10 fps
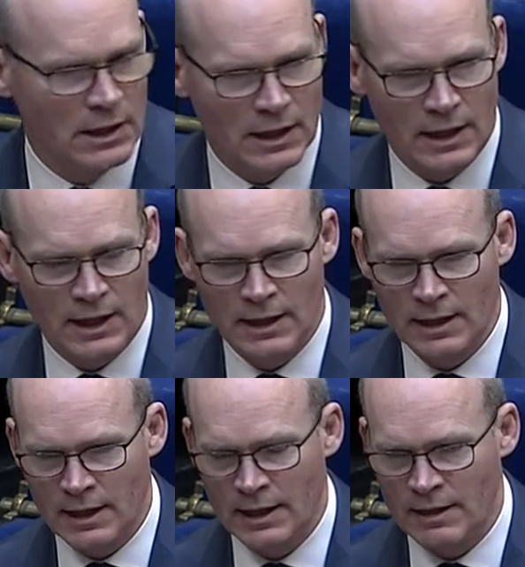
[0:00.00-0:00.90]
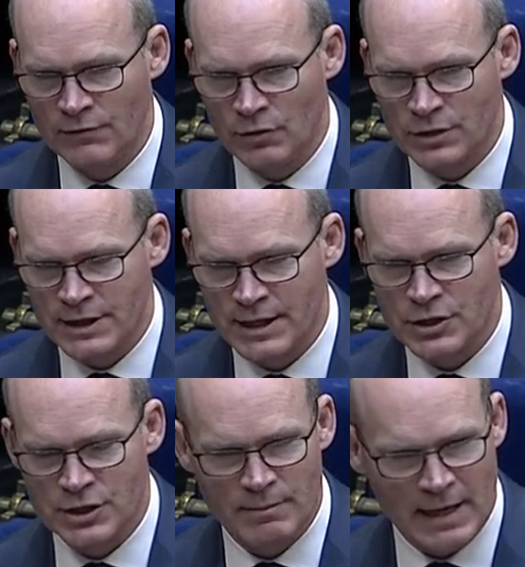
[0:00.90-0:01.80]
If you're
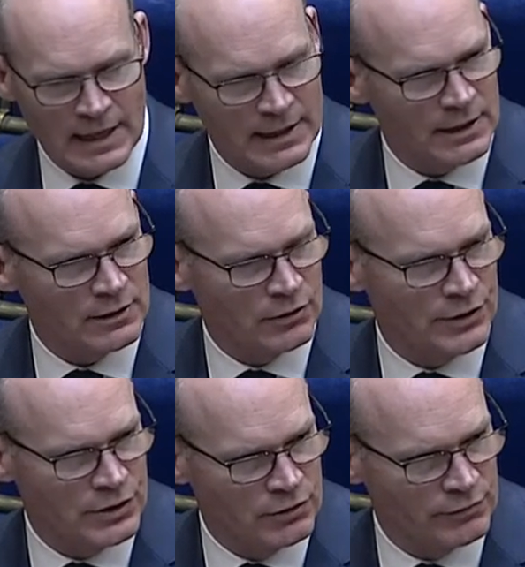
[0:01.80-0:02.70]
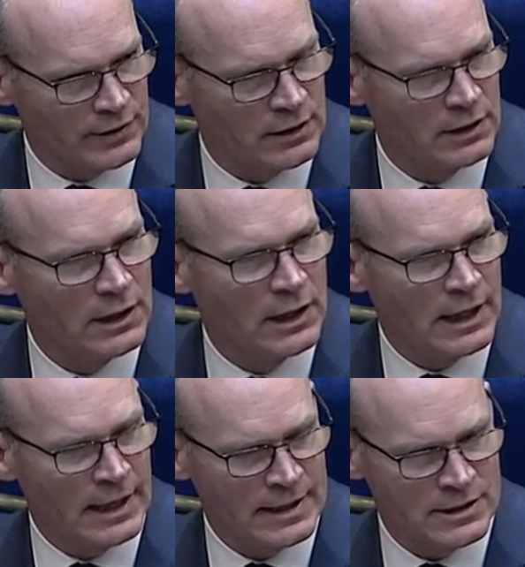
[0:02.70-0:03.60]
stationed in Mali or in UNIFIL
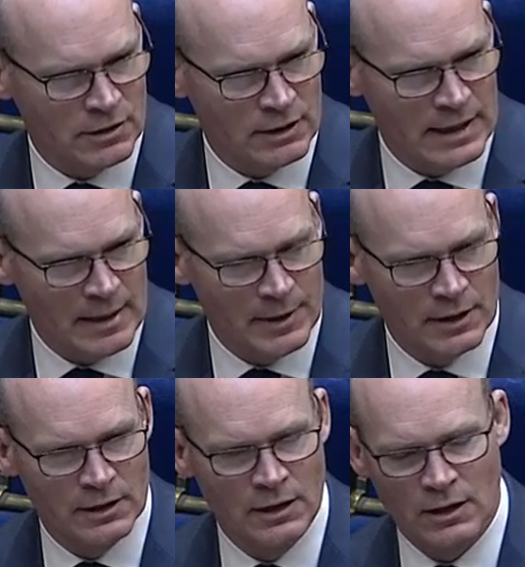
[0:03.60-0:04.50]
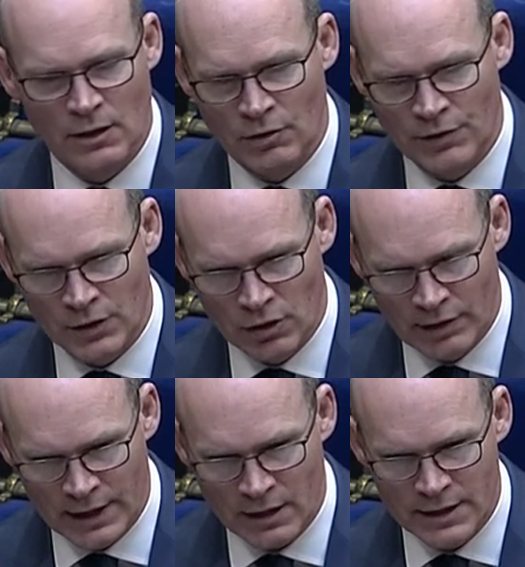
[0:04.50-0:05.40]
in southern Lebanon or on the
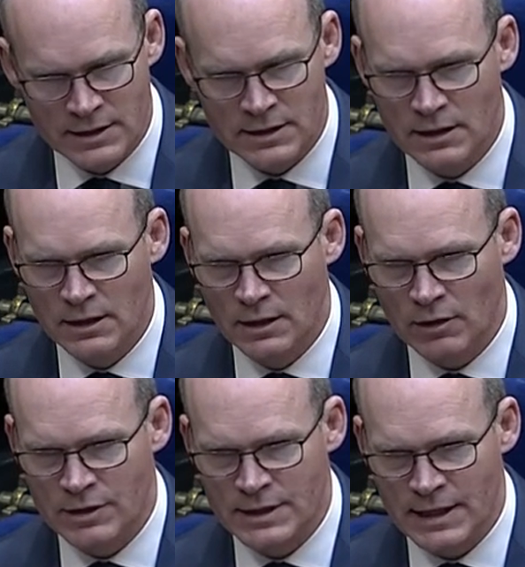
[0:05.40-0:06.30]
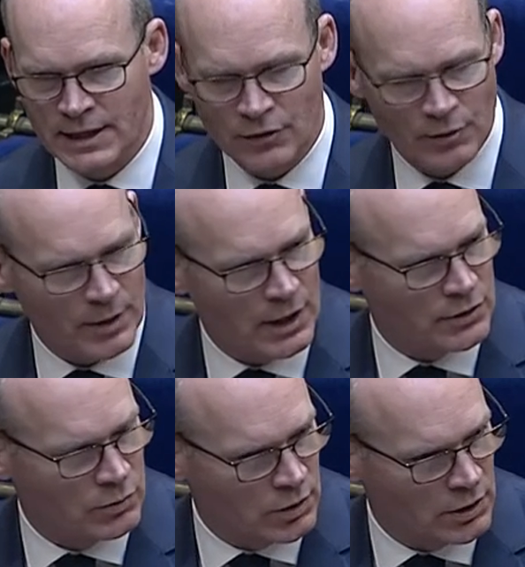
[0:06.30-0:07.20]
Golan Heights or indeed any other part of
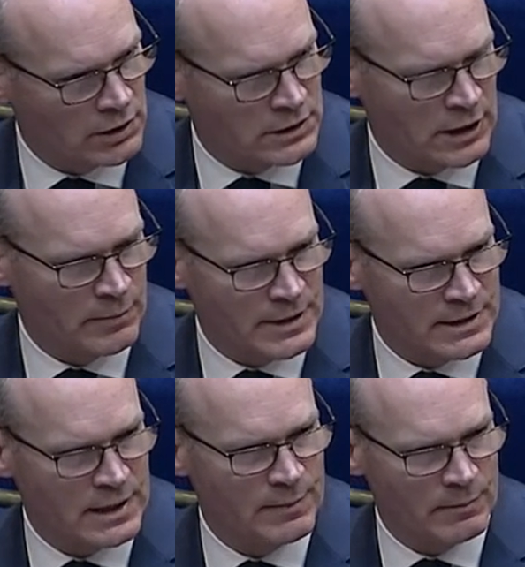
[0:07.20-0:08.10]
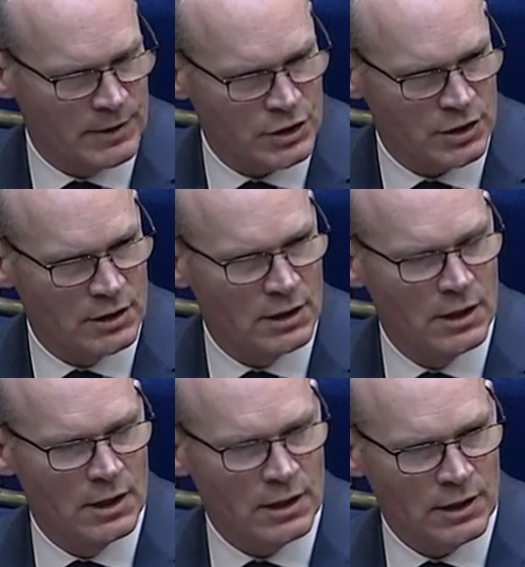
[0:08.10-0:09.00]
the world on a peacekeeping mission,
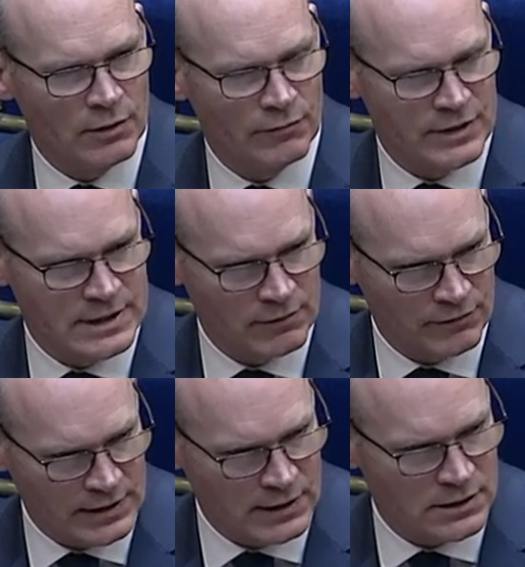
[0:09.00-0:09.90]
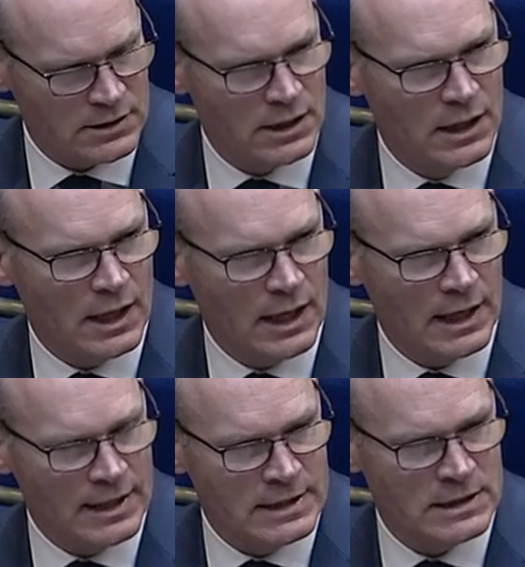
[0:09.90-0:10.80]
you know, physical fitness
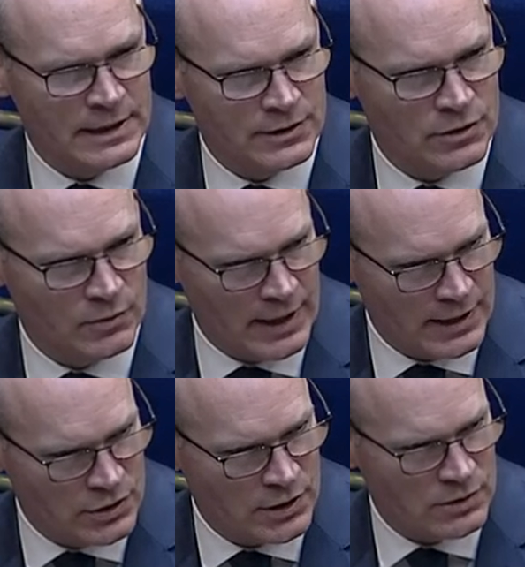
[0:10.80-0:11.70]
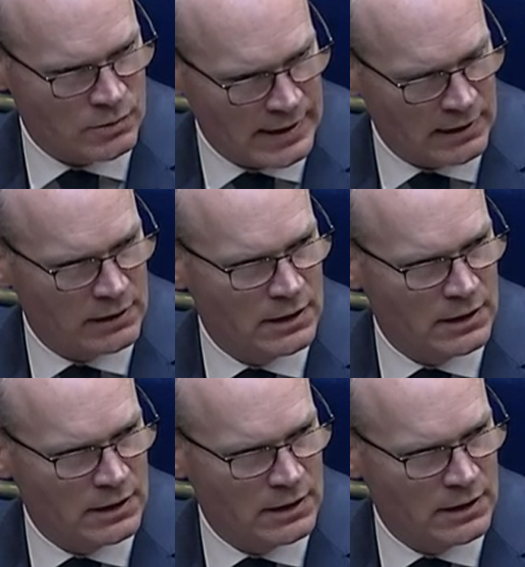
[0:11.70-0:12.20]
is linked to age as well.